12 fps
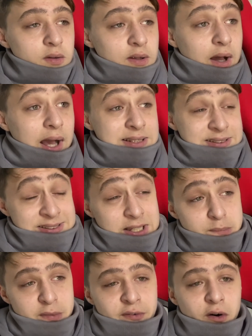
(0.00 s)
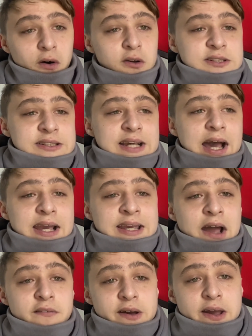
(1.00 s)
As I said before, Sky
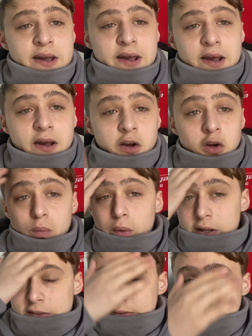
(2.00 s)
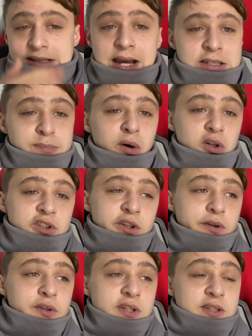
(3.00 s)
Cavey, who works for Sky Sports
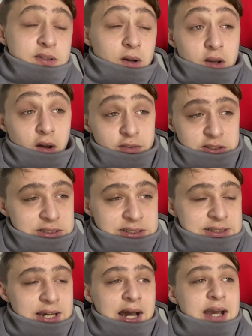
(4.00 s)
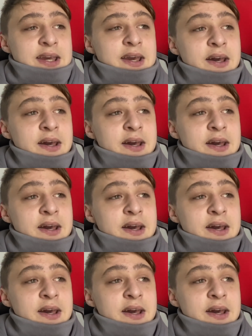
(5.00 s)
News and obviously Sky,